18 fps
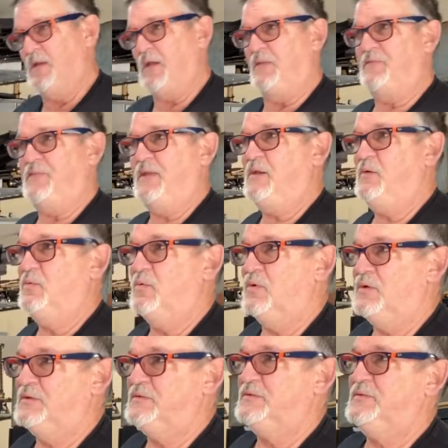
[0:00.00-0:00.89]
think it
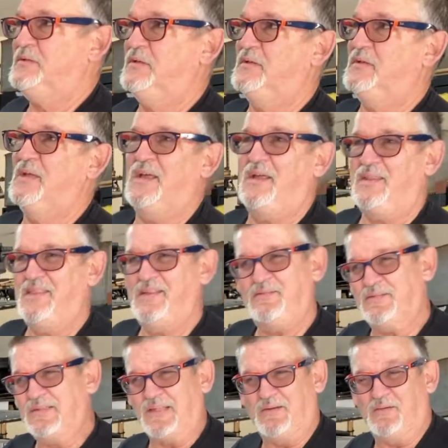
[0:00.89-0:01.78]
was
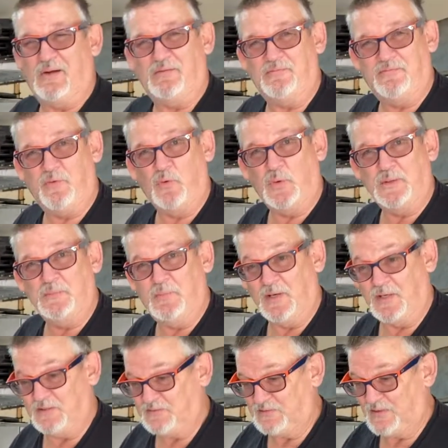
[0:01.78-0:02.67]
like around 40
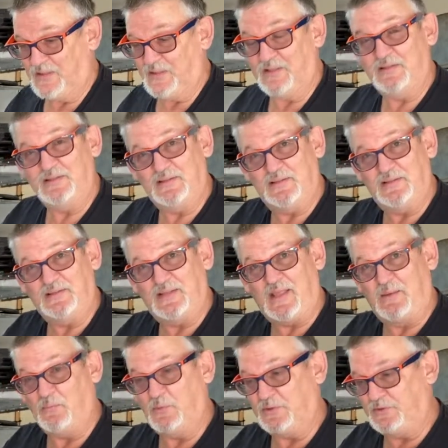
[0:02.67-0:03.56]
bucks. It
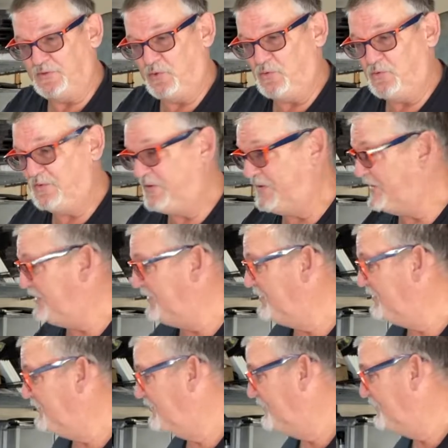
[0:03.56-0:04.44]
came with 2 of these,